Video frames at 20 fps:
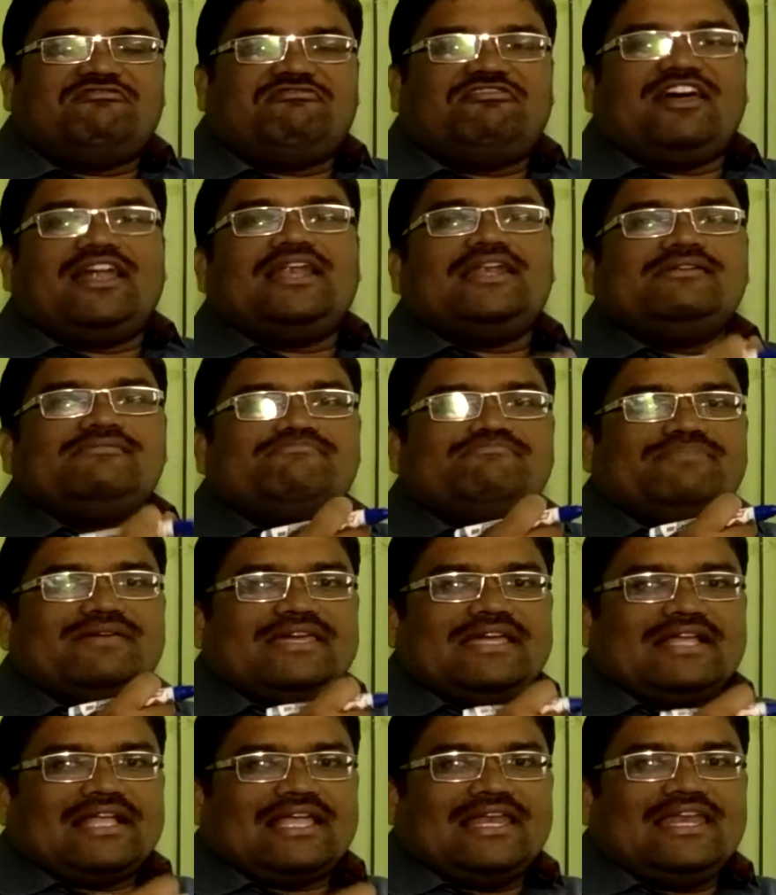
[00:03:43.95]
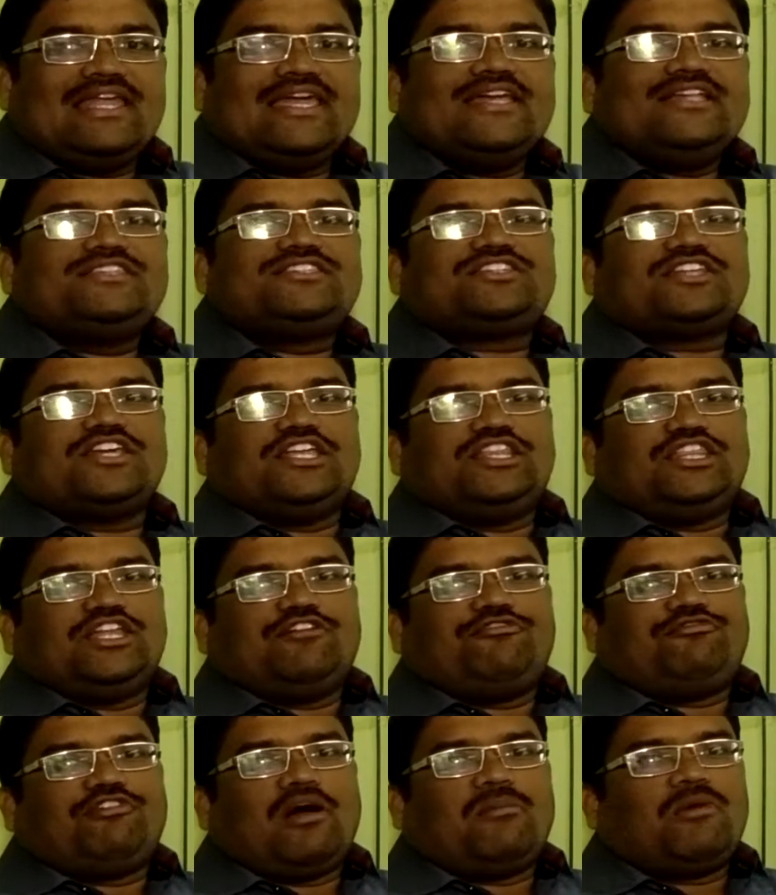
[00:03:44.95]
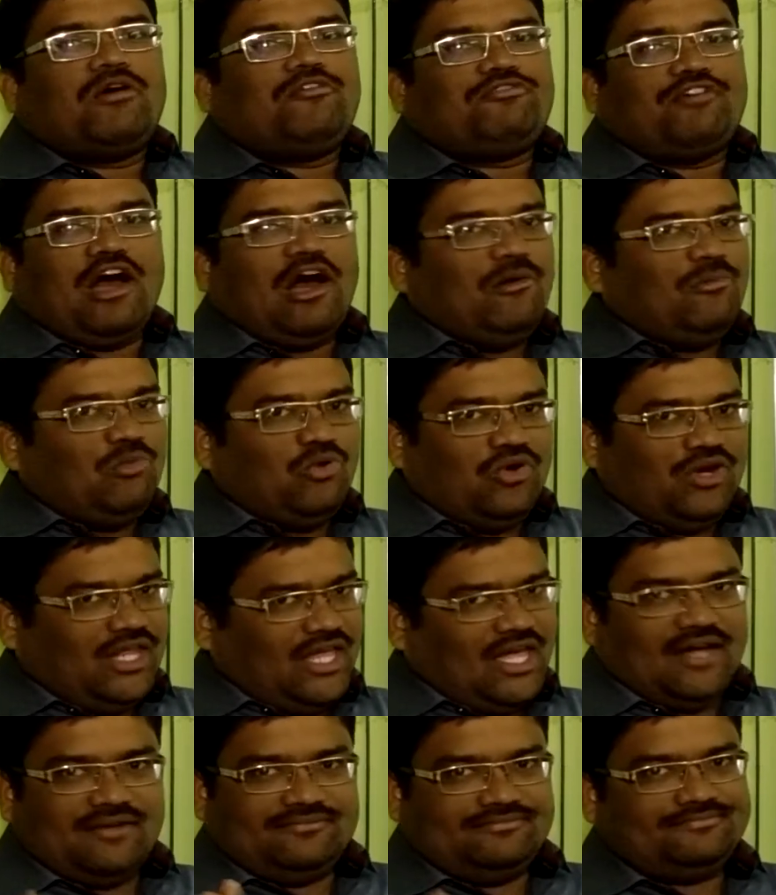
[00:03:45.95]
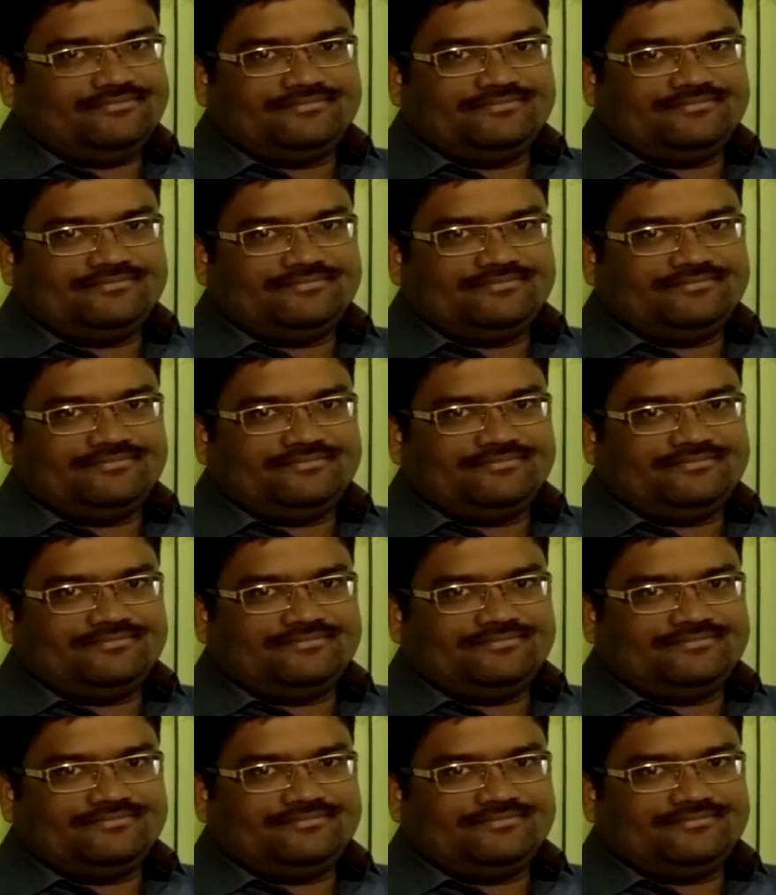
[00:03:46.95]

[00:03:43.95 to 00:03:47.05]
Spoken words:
will be released in the form of ammonia.